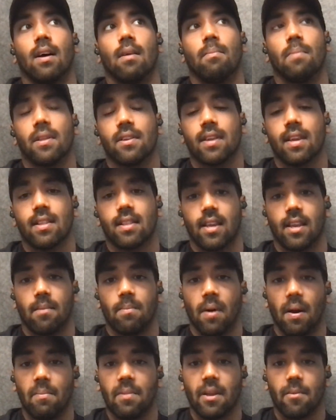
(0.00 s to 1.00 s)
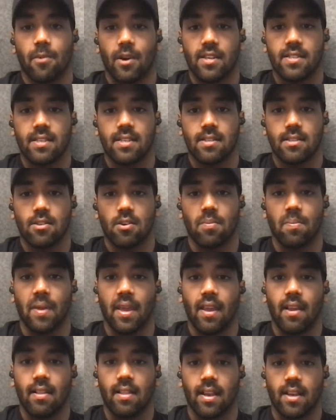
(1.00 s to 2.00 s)
building like a public presence or
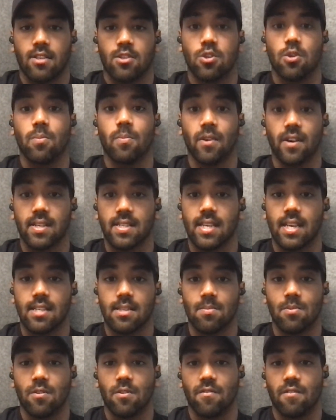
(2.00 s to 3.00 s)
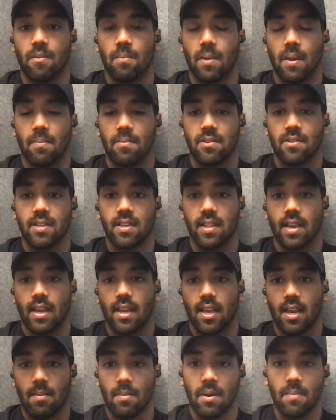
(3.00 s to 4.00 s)
being like super accessible for people to like
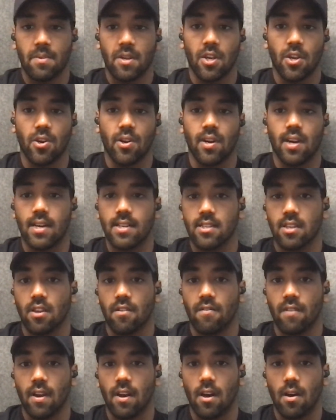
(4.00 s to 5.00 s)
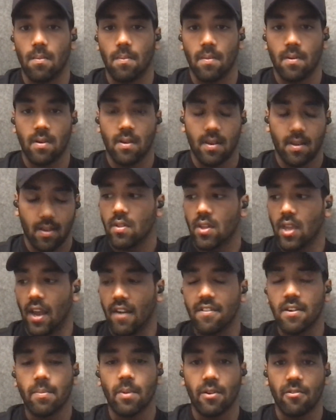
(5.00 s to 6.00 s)
come up to you and ask you for help. you
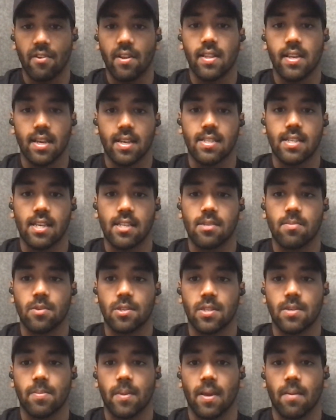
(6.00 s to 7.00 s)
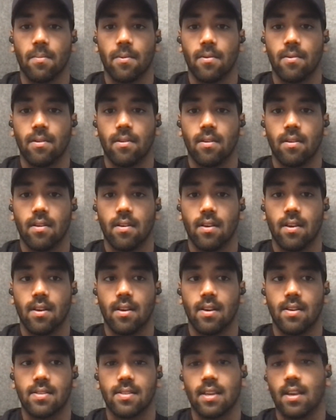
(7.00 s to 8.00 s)
have to be really accessible to people.
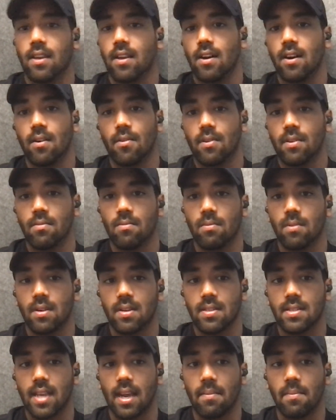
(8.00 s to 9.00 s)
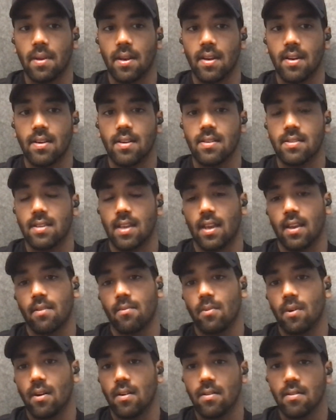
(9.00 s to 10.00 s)
And I was like, oh, what does that mean? And he's like,
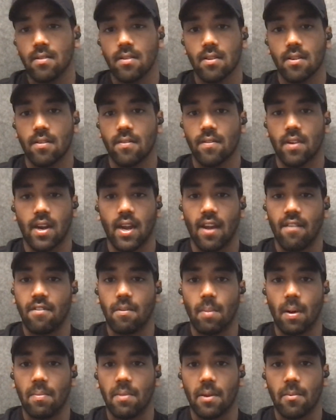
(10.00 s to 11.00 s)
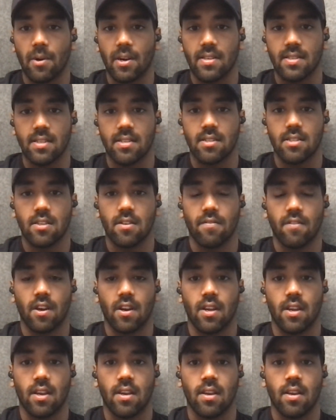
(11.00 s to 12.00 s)
well, you've got to have a public presence. You've got
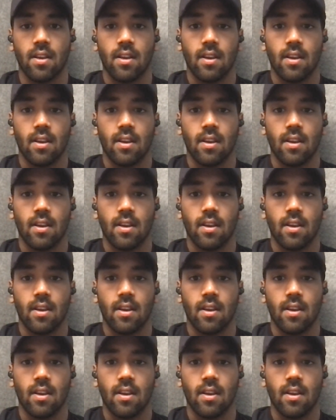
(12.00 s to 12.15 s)
to